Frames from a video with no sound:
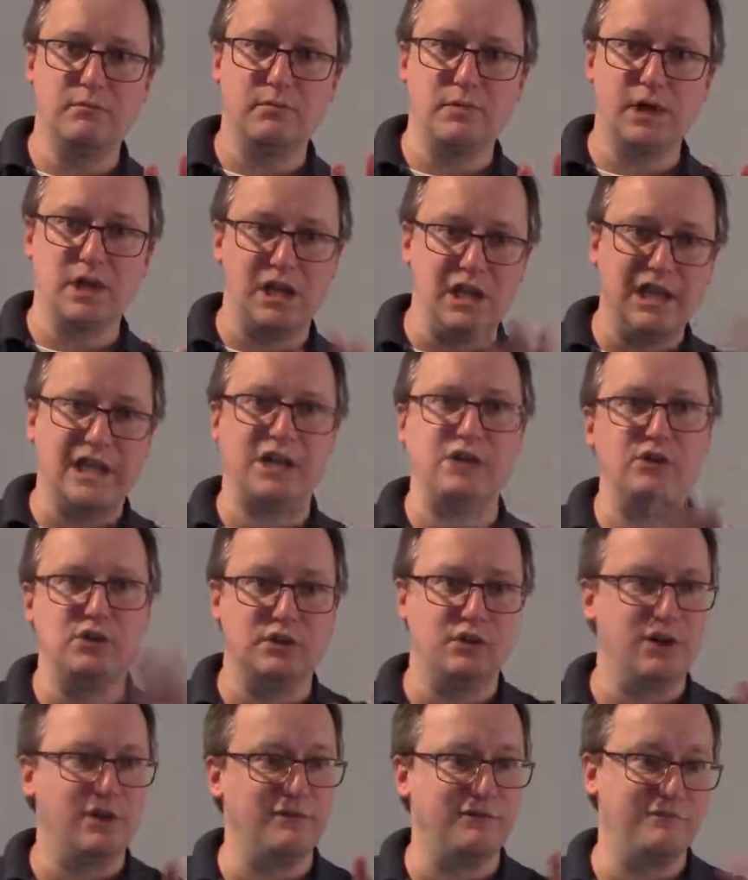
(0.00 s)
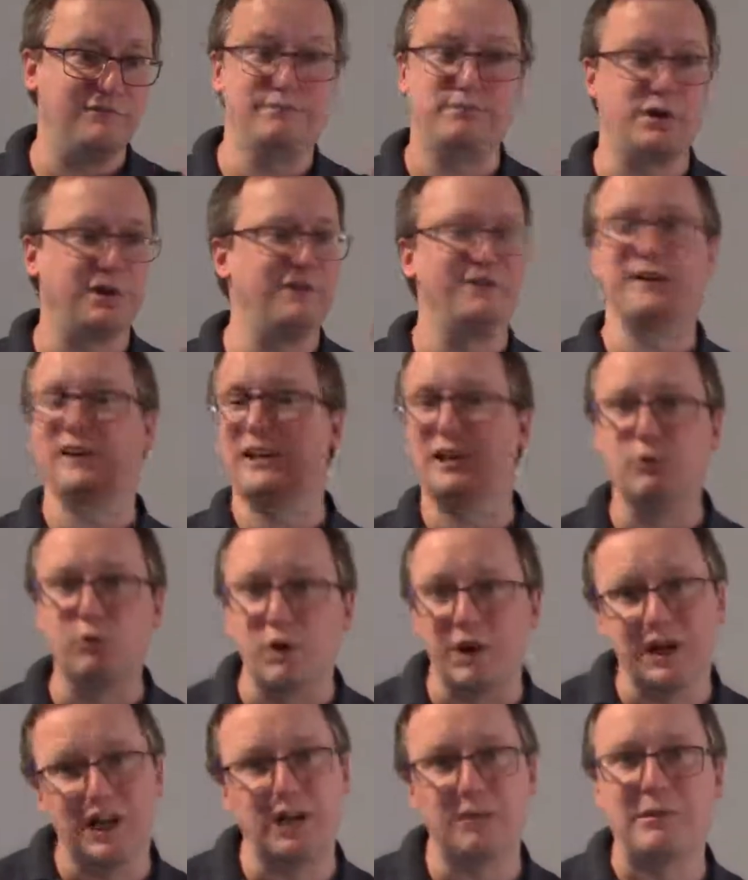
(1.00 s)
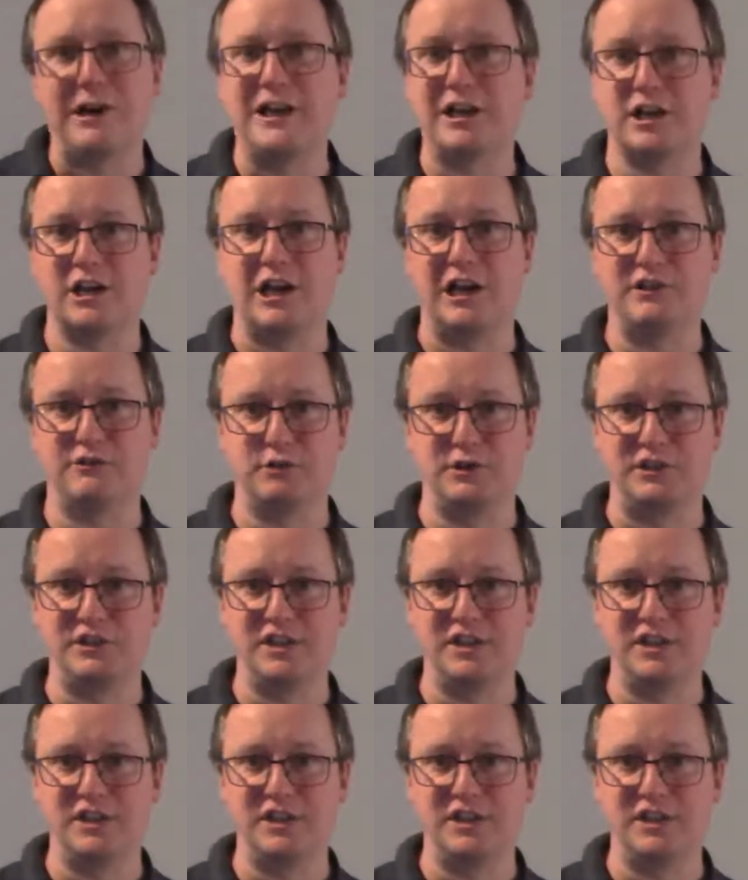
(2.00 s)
collection of perfectly working mitochondrial